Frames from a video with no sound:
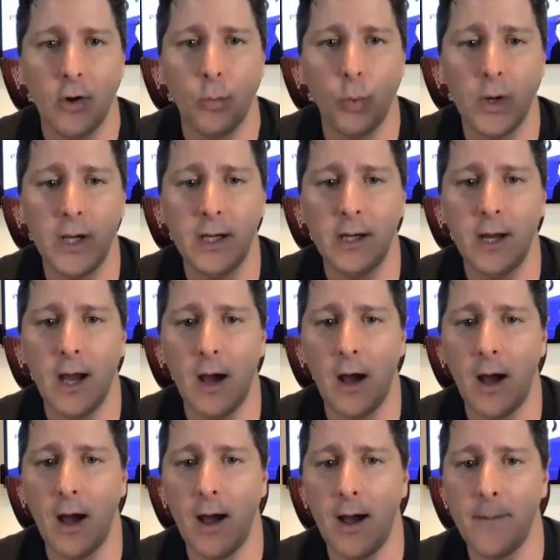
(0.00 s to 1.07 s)
we
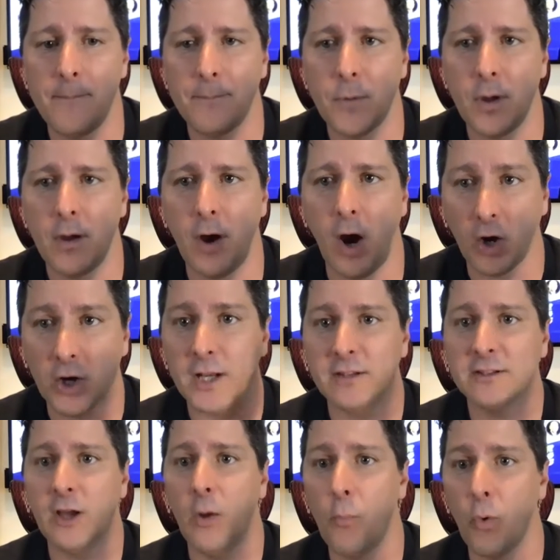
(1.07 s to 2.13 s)
are going to
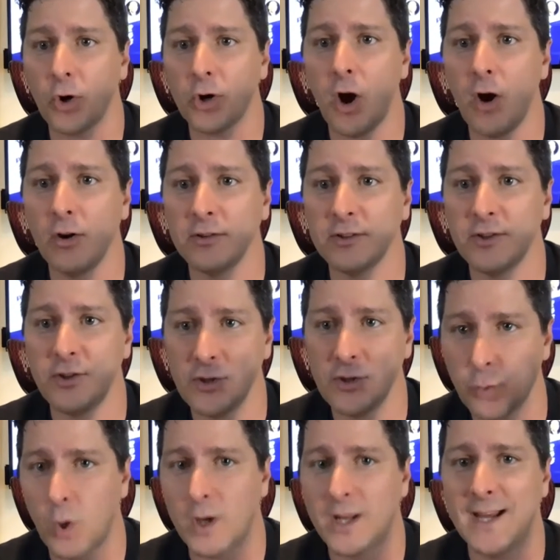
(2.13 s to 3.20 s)
sell more cars in
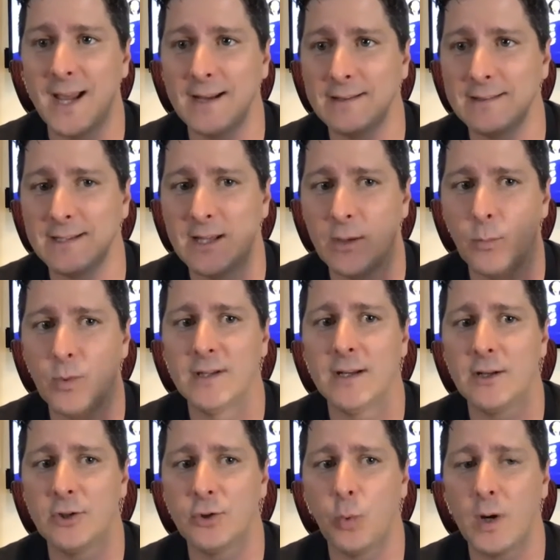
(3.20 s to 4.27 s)
2019 than we did
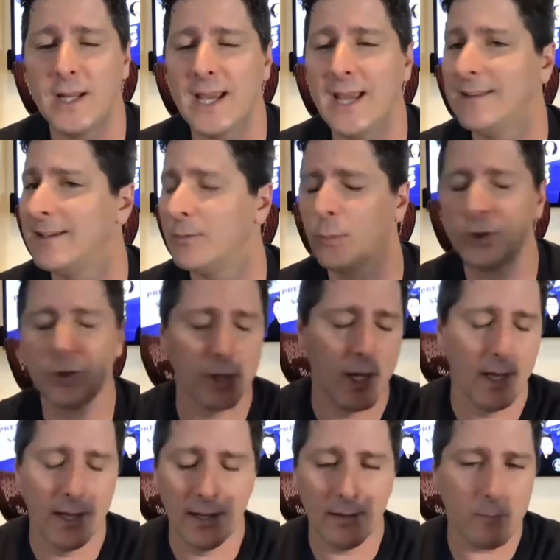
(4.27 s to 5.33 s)
in 2018, which
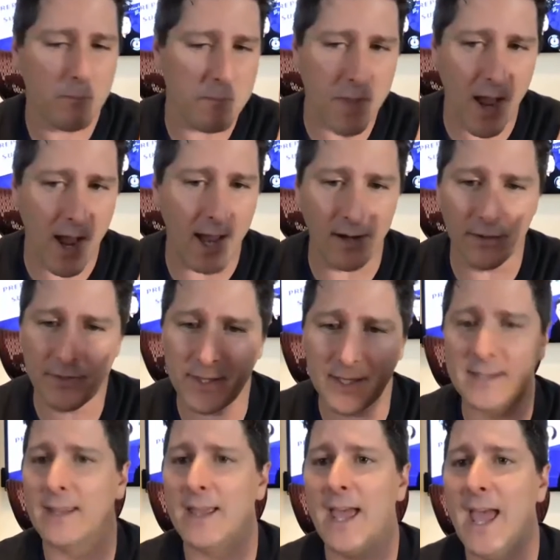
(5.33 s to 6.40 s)
I don't
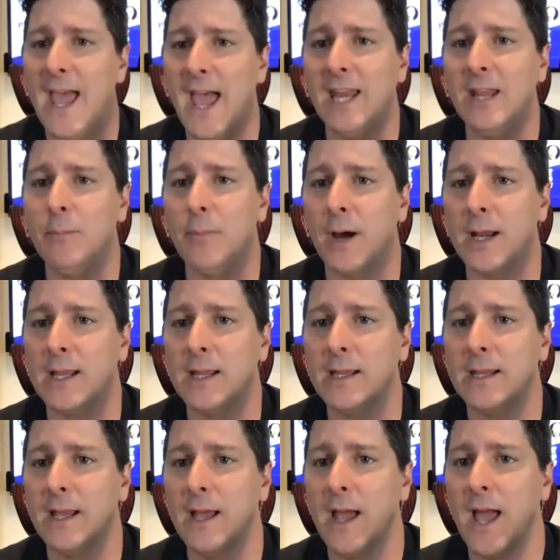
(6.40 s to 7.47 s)
think
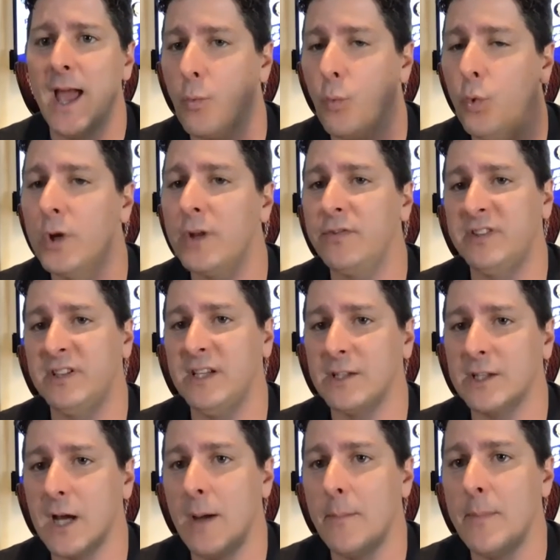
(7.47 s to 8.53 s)
anybody would have seen
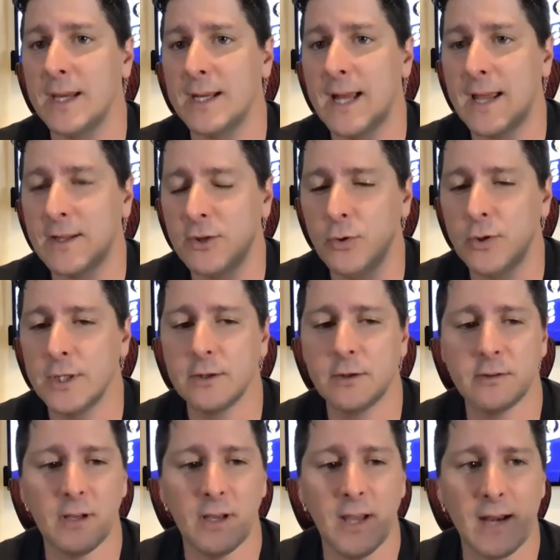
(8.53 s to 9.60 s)
coming, and I do think
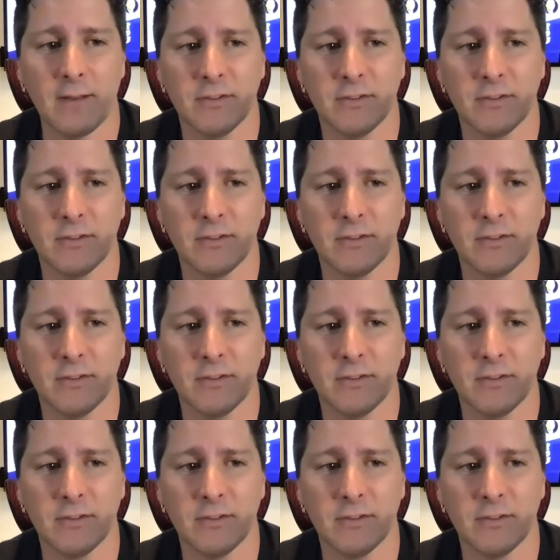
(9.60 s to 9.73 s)
there's a lot of